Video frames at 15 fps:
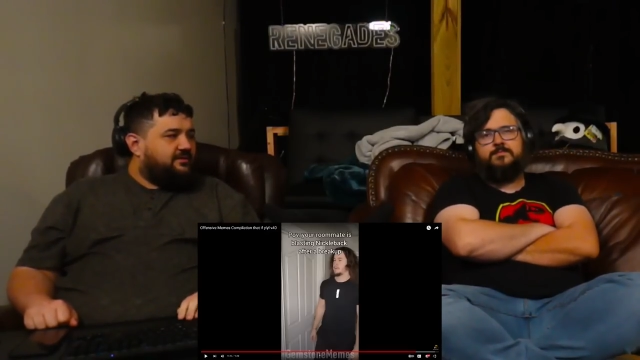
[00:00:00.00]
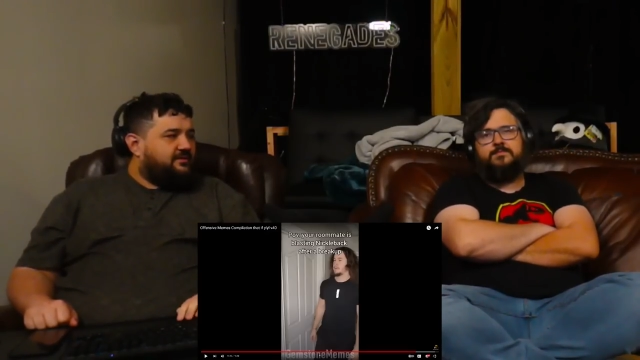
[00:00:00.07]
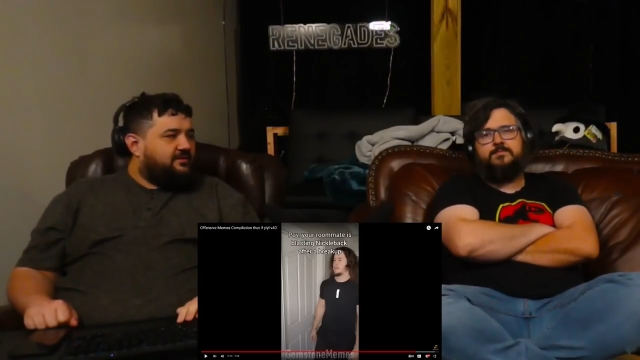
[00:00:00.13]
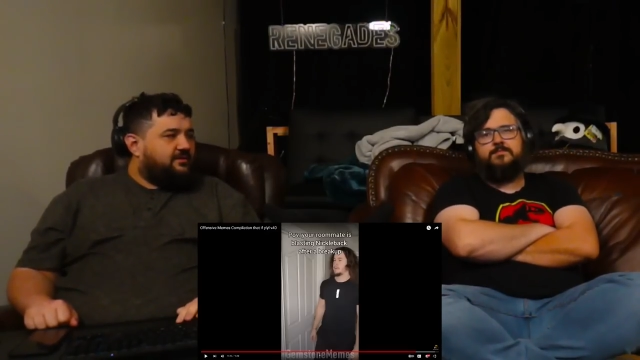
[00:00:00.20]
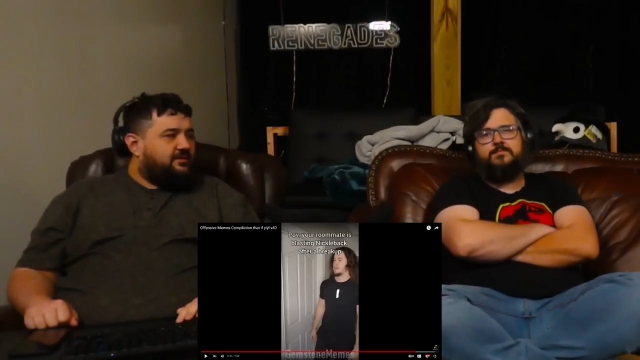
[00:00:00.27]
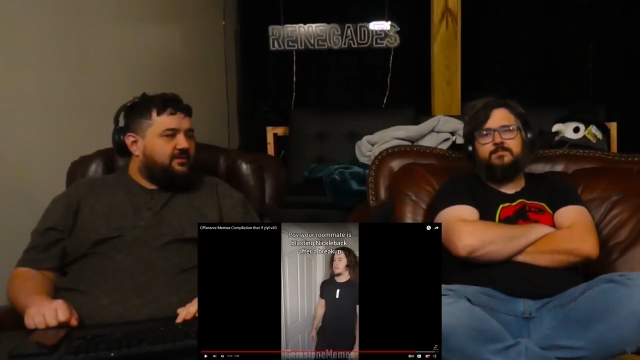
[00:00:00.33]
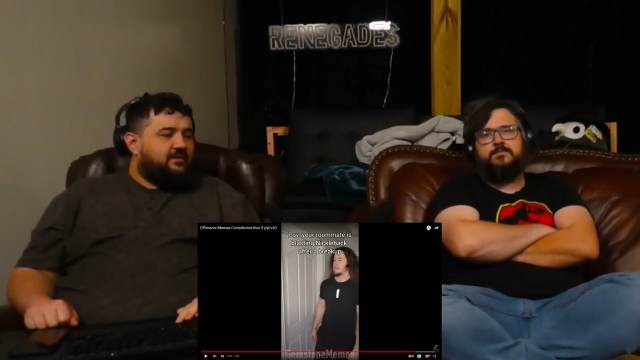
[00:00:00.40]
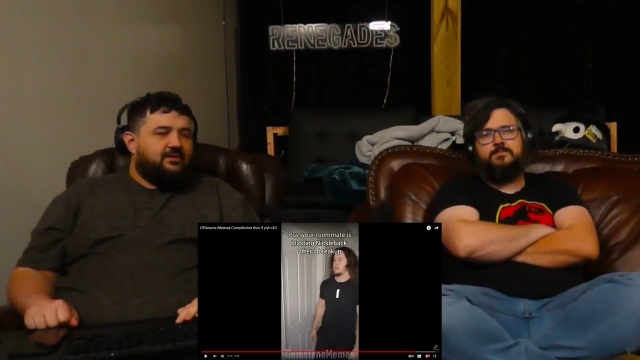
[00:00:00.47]

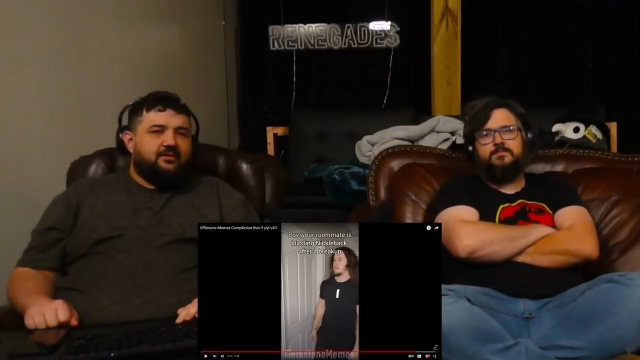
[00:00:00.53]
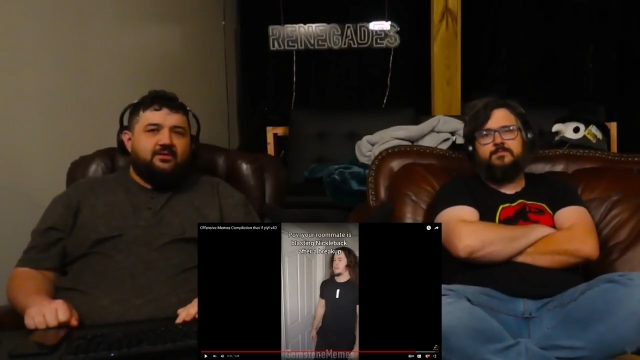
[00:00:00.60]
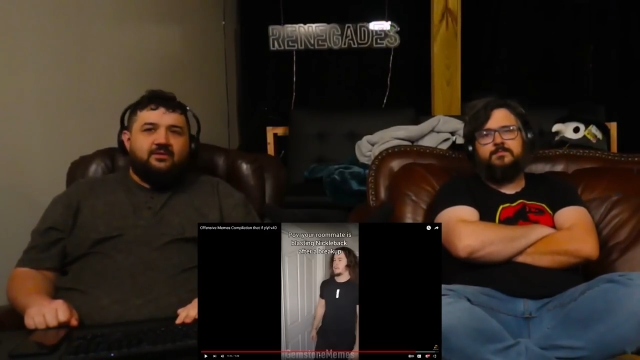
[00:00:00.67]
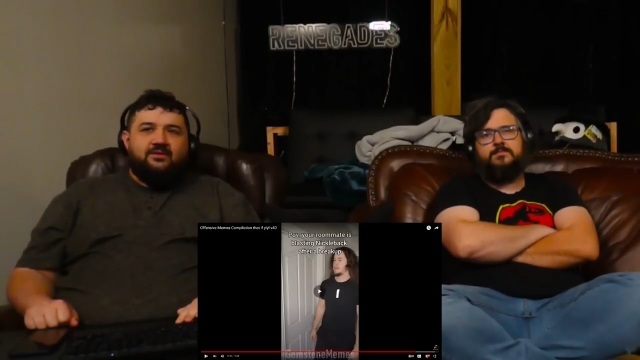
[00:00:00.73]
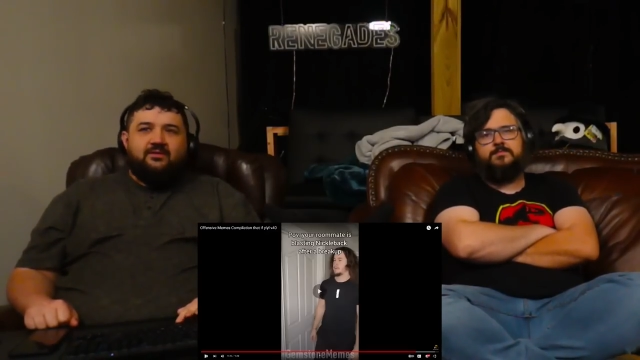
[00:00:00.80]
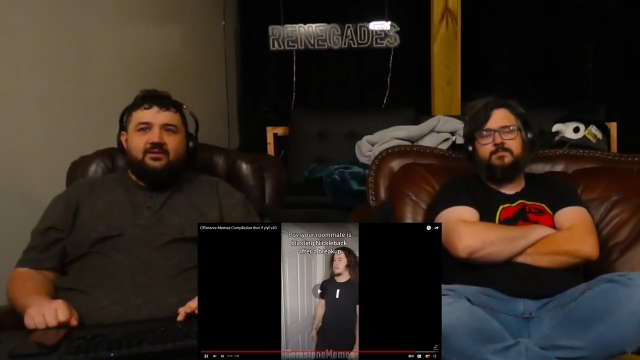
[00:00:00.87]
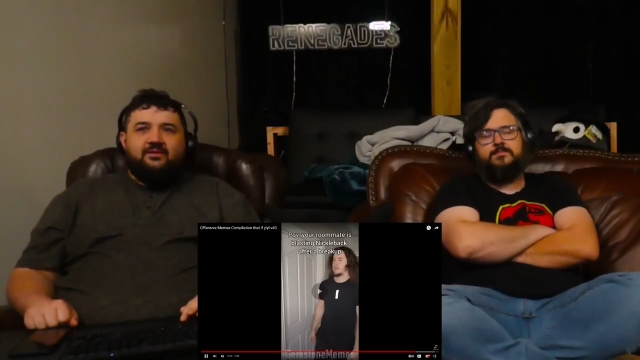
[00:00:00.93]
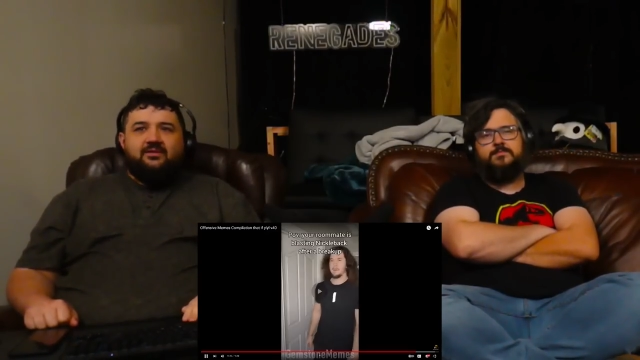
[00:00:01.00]

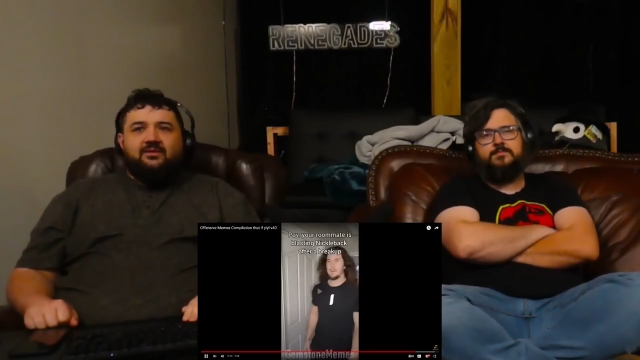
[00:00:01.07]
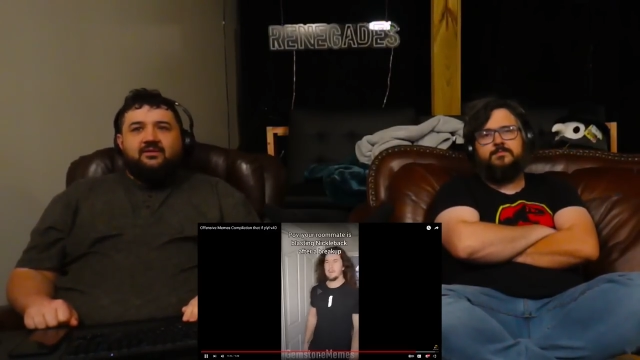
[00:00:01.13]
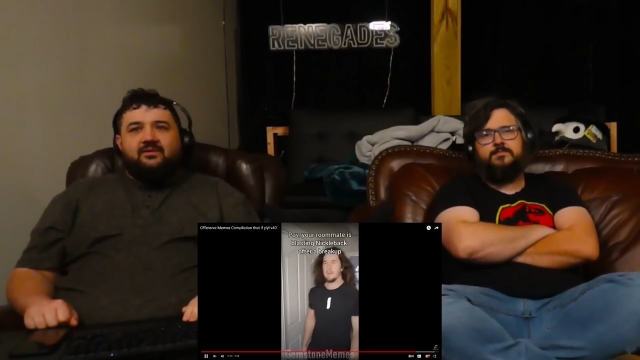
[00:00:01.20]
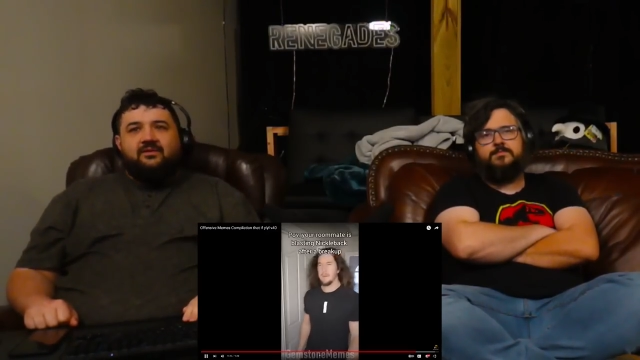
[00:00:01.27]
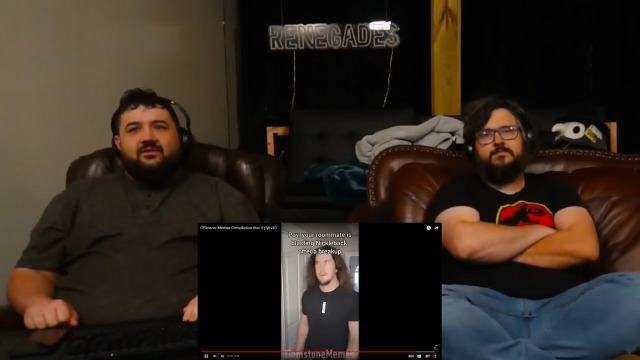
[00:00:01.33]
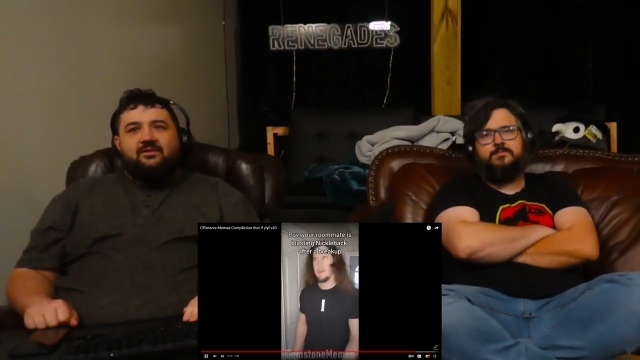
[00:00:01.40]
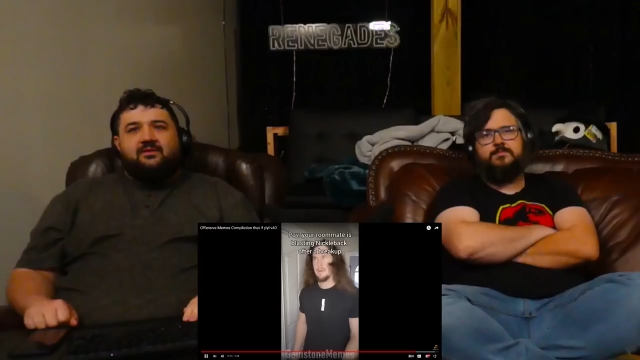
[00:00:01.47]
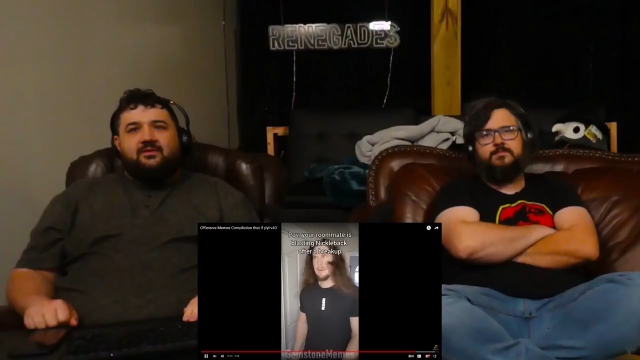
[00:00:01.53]

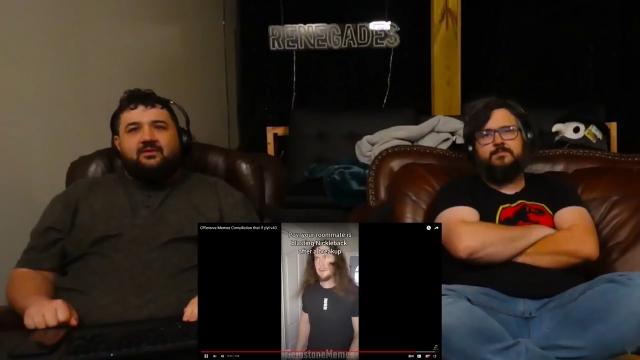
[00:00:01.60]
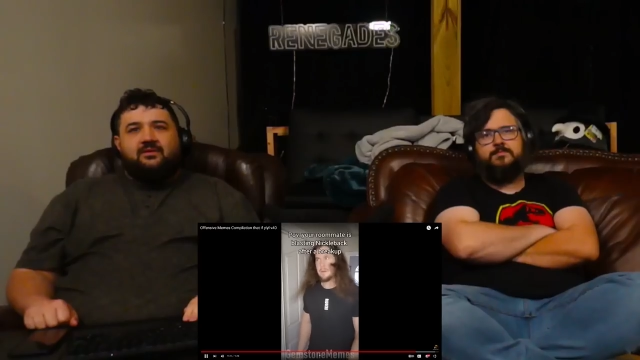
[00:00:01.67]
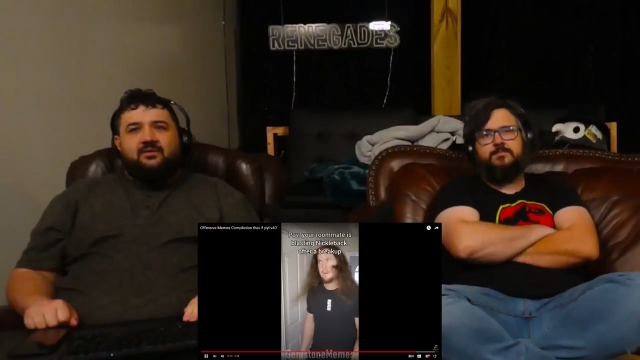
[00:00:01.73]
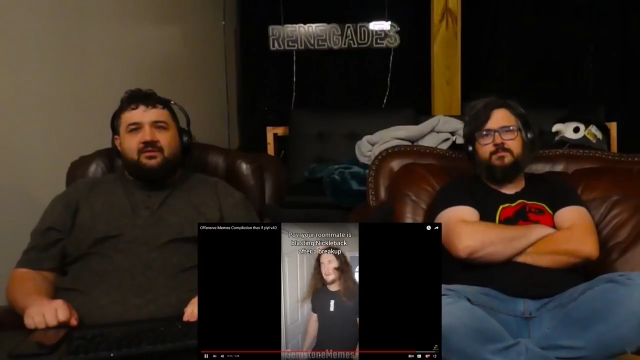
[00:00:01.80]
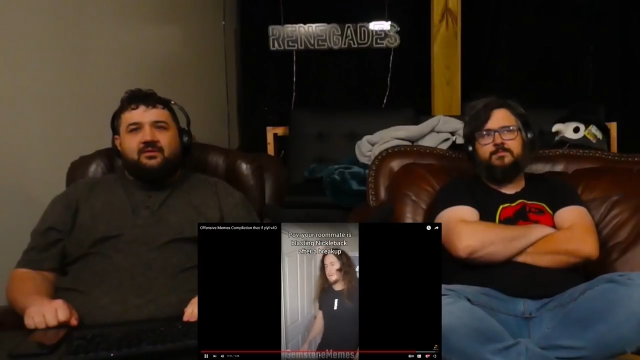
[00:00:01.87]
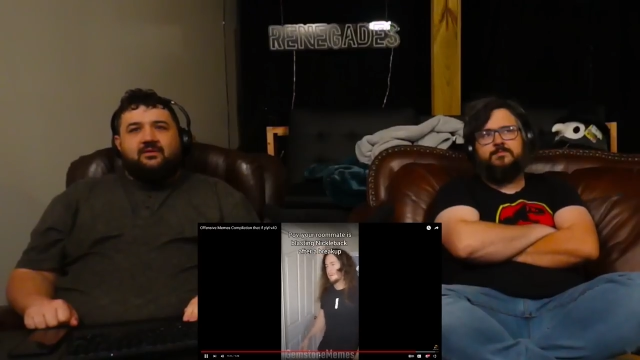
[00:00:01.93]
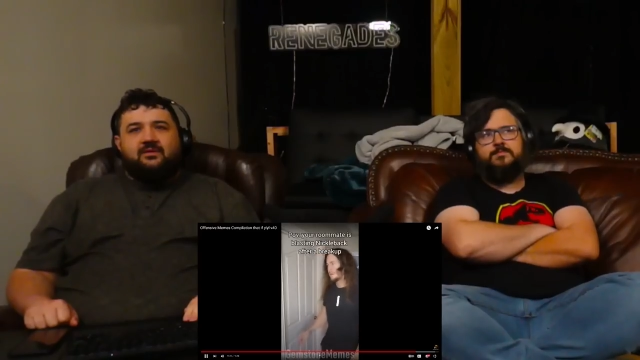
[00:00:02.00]
(no one is talking)